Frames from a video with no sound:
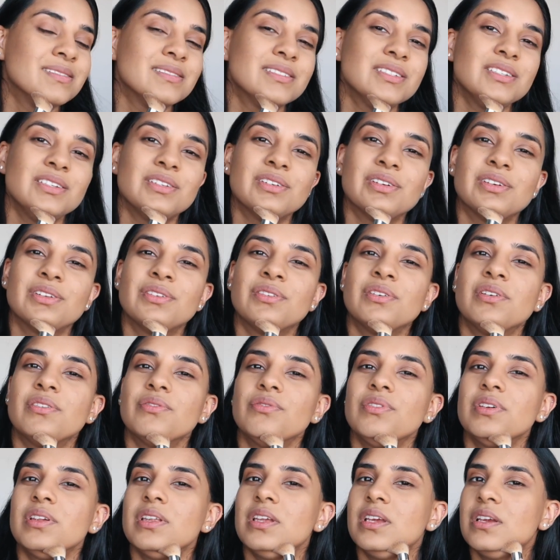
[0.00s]
you know, not
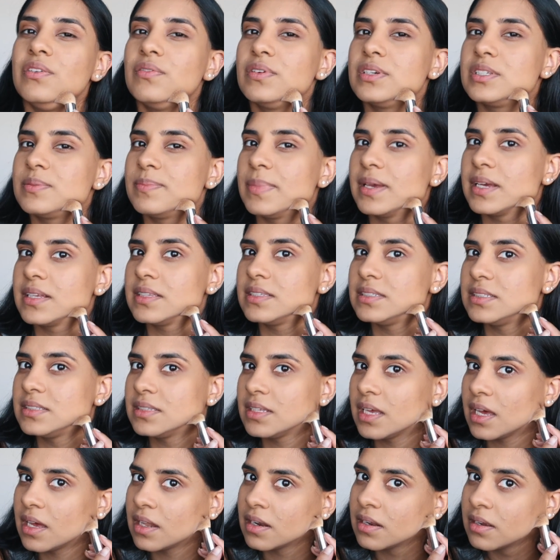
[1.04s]
really respecting
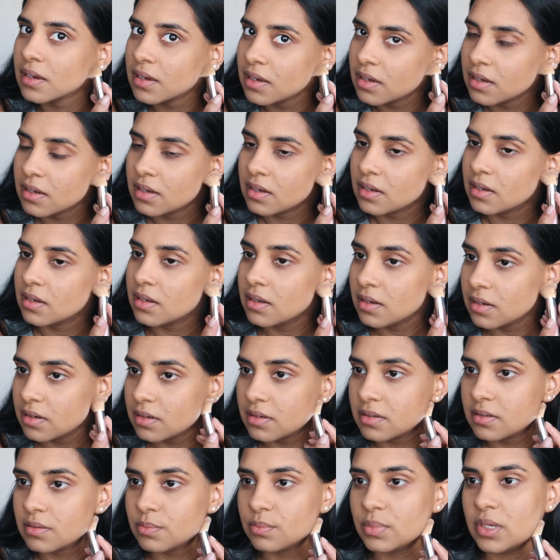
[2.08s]
that
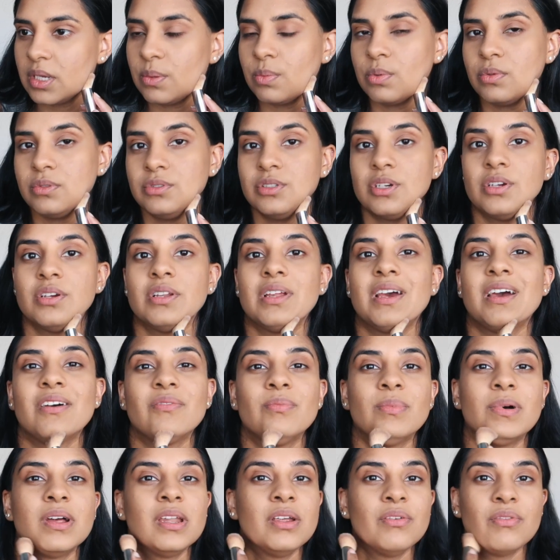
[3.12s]
people don't have
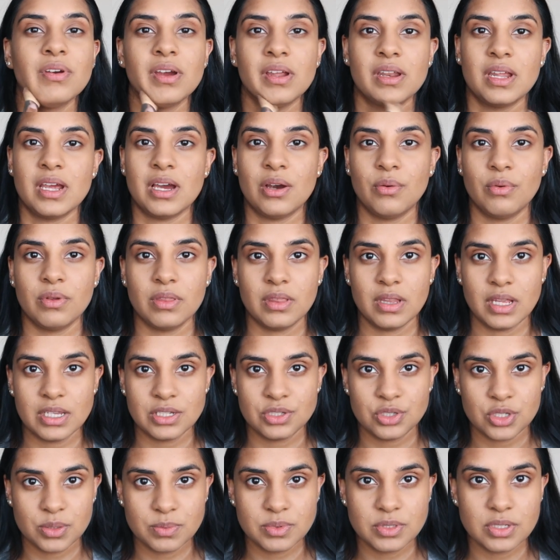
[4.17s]
money right now with less
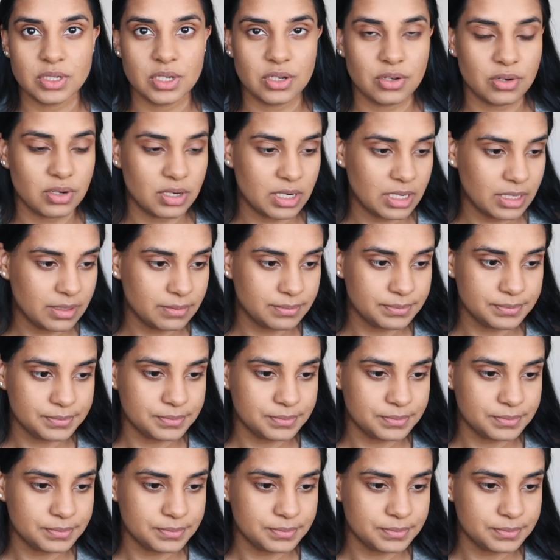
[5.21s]
job security.